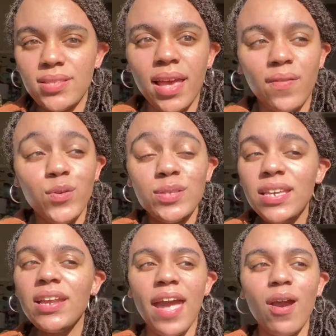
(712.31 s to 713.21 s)
Like if you
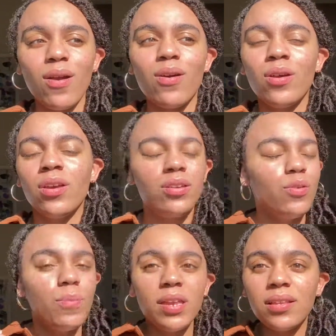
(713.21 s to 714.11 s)
see an arrow,
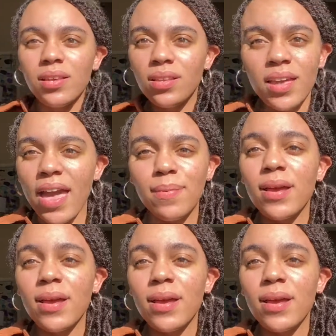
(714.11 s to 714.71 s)
you immediately look at it,